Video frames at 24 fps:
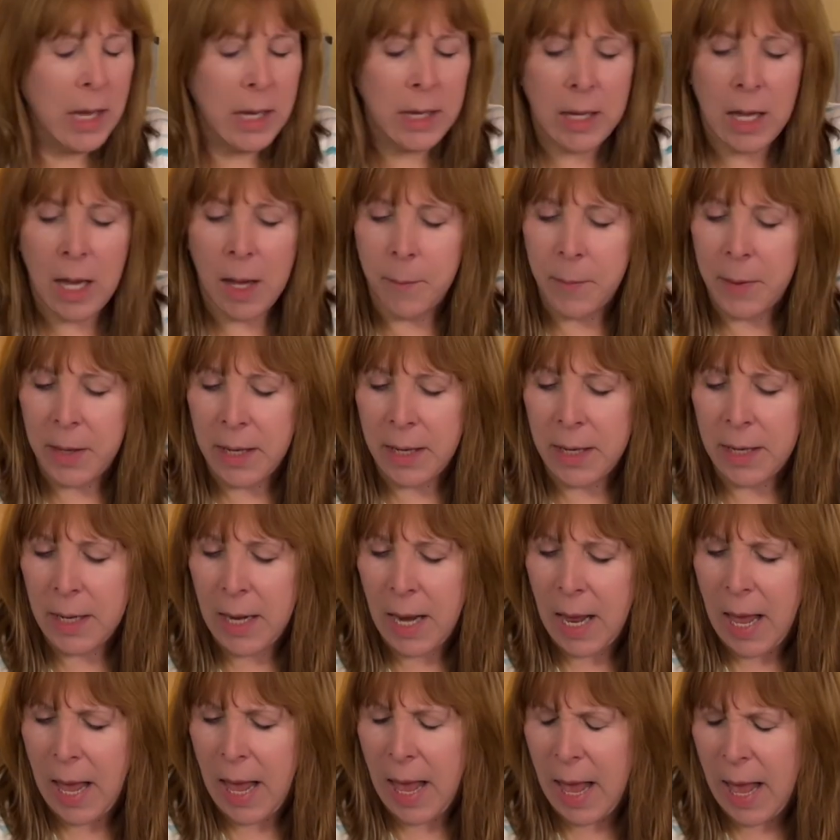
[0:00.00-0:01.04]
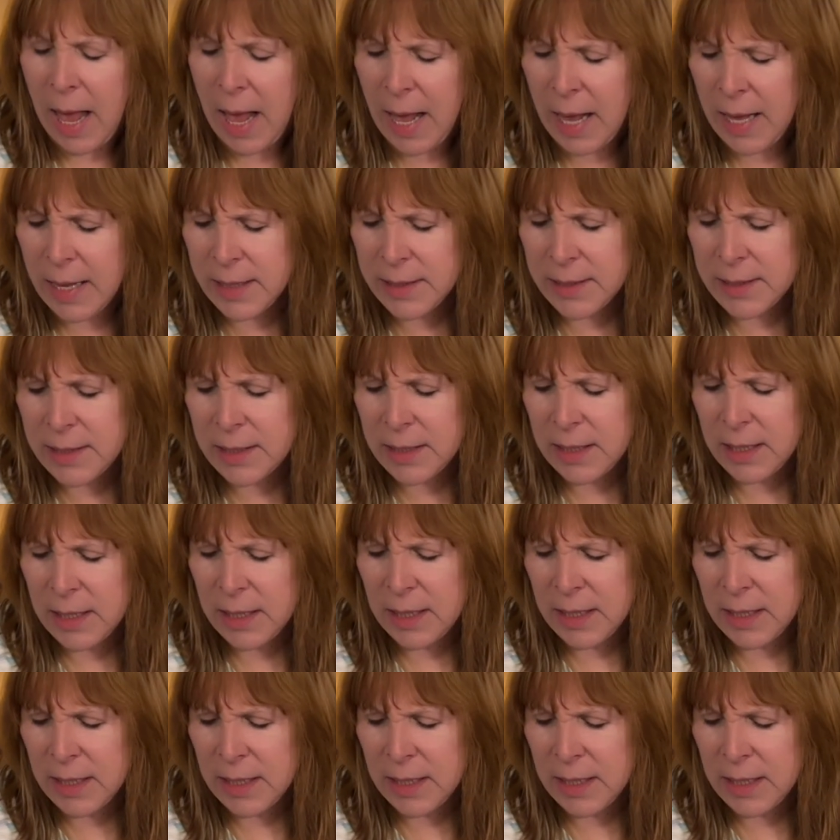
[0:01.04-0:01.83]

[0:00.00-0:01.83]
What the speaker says: come in as